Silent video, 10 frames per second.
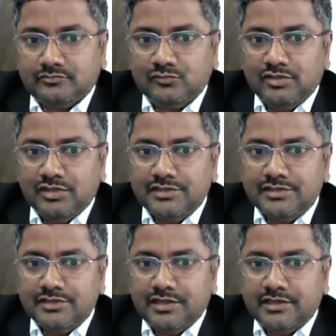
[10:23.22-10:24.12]
this
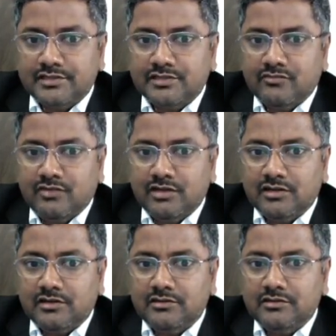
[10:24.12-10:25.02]
is reaction
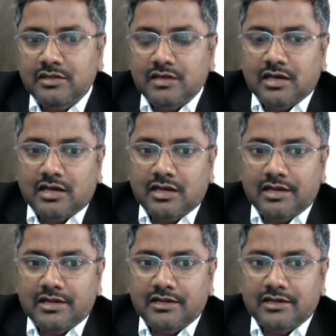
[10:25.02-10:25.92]
1,
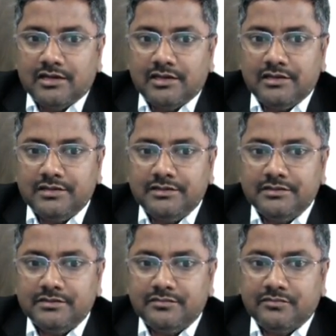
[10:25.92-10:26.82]
and
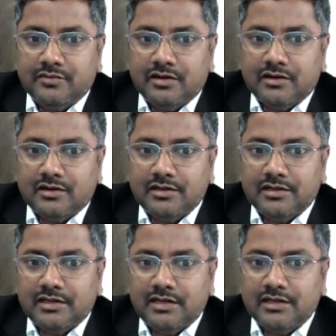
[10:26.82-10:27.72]

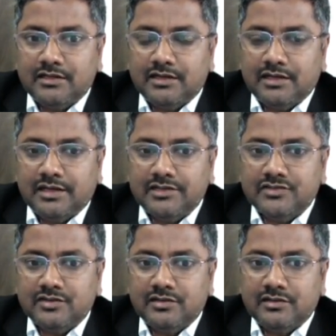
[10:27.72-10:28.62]
for another
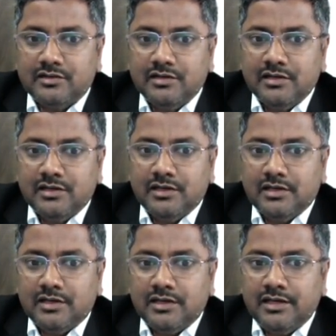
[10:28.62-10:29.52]
reaction,
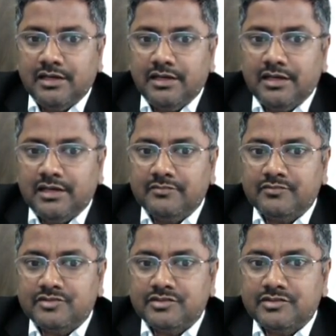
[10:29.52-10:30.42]
A
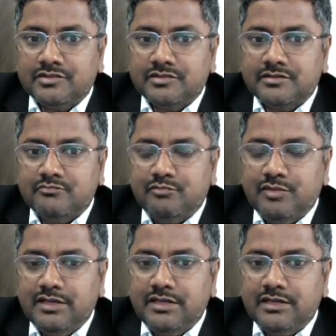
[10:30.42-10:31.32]
gives
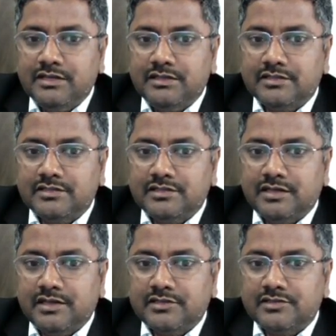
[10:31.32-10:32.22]
B, this is
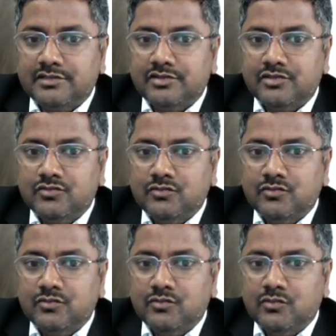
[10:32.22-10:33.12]
reaction
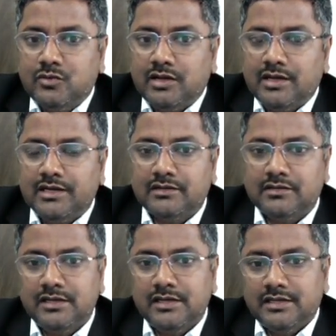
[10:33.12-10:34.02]
2, and
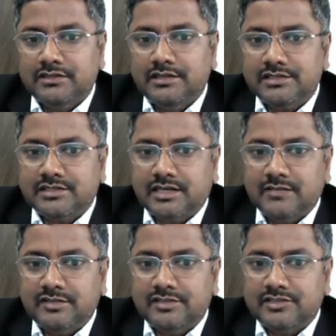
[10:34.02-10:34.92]
this time
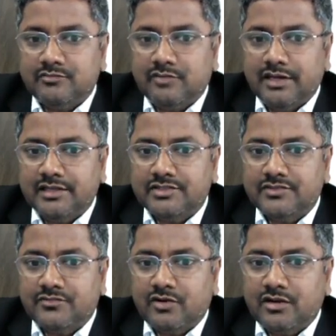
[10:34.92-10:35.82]
this is
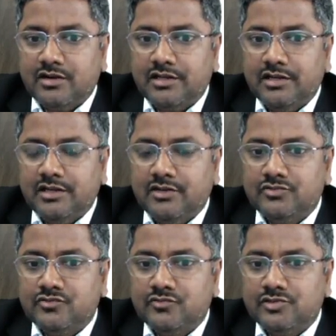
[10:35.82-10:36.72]
minus 40
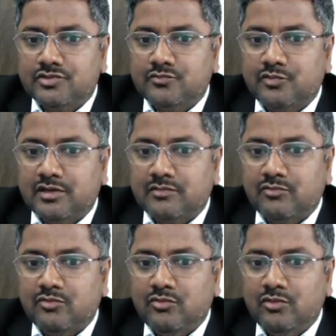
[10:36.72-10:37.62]
kilojoules per
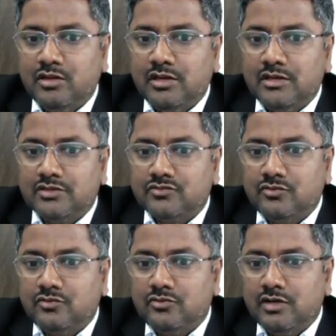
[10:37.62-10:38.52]
mole.
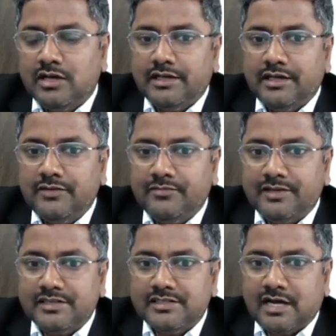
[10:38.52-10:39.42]
So if it
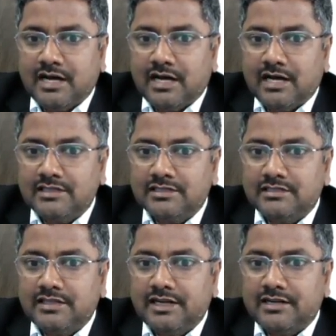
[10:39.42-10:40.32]
is
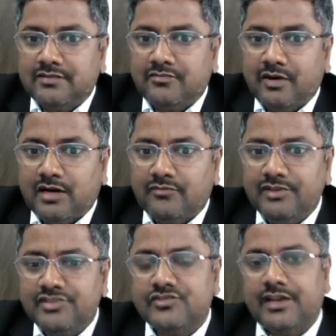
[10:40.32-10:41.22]
asked that for
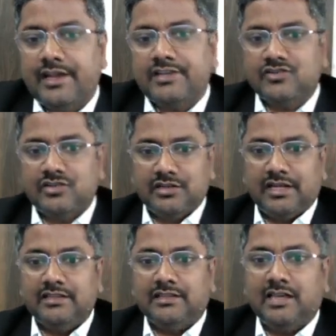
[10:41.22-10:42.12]
which reaction
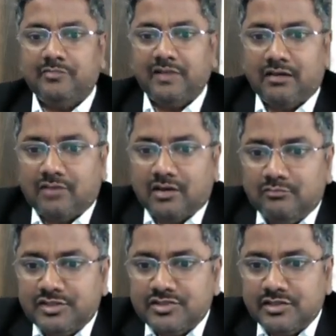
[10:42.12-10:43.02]
enthalpy of
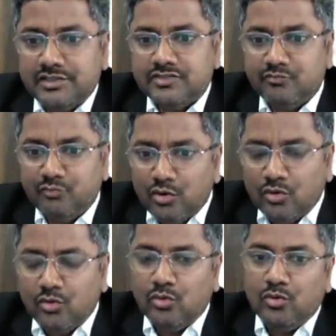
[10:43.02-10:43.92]
combustion is
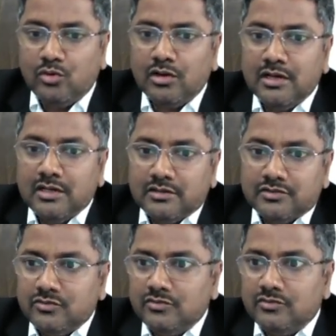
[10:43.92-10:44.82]
more,
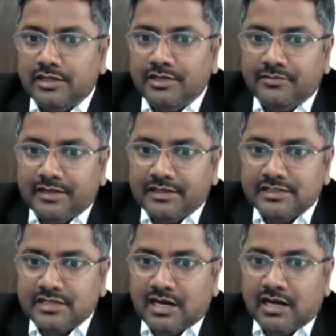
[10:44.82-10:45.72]
so if it
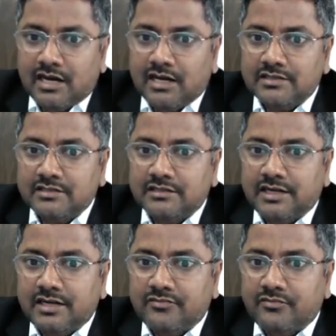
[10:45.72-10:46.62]
is asked
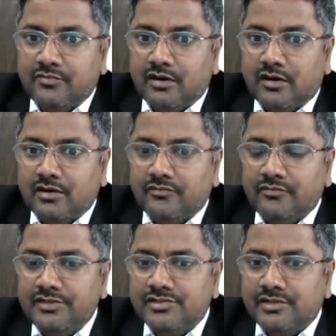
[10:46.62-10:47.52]
that for
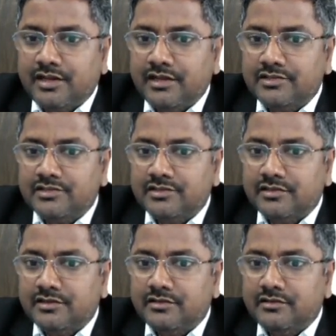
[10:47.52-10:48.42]
which
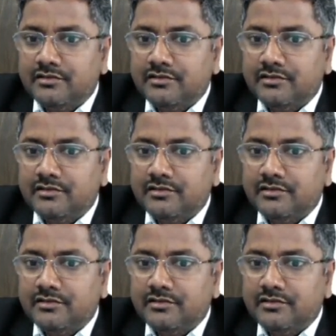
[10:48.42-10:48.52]
reaction